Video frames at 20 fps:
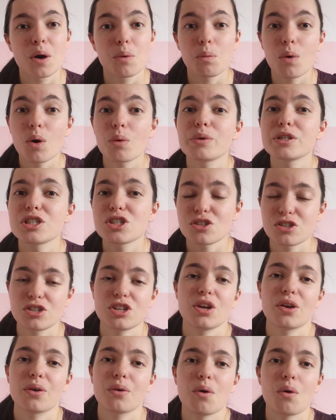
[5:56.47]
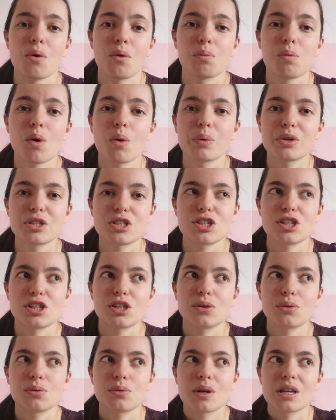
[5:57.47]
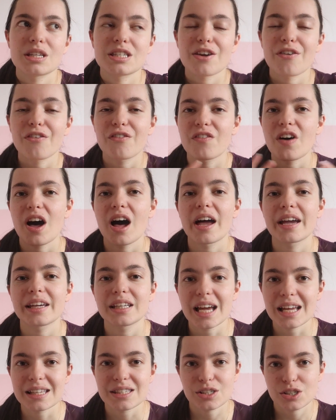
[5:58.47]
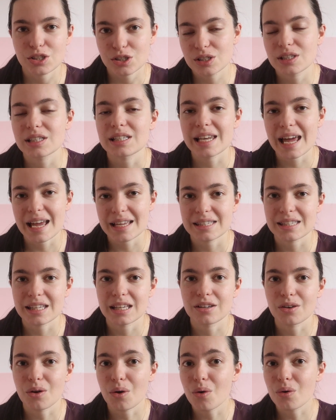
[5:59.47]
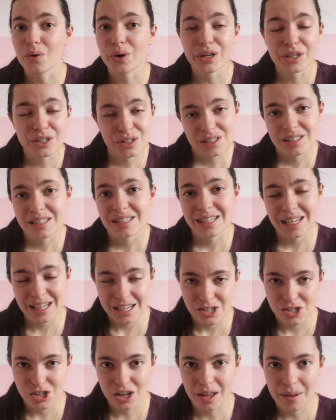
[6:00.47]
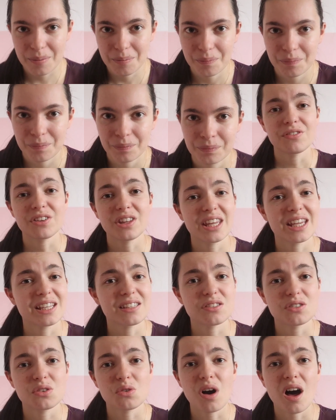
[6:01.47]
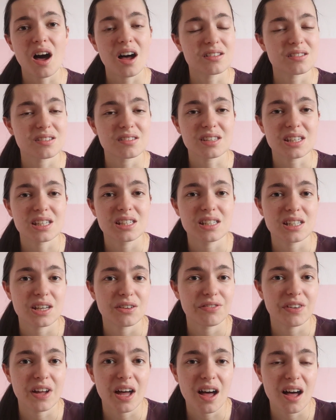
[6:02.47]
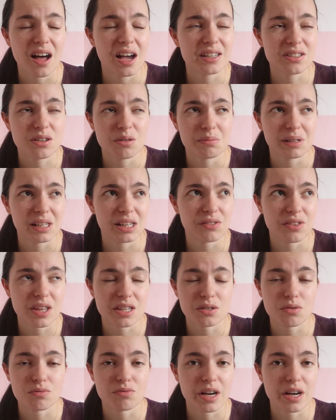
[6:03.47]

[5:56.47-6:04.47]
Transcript: What would you do, or what would you define as a good lesson or a good teacher? For this, your answers can differ. I don't believe there's a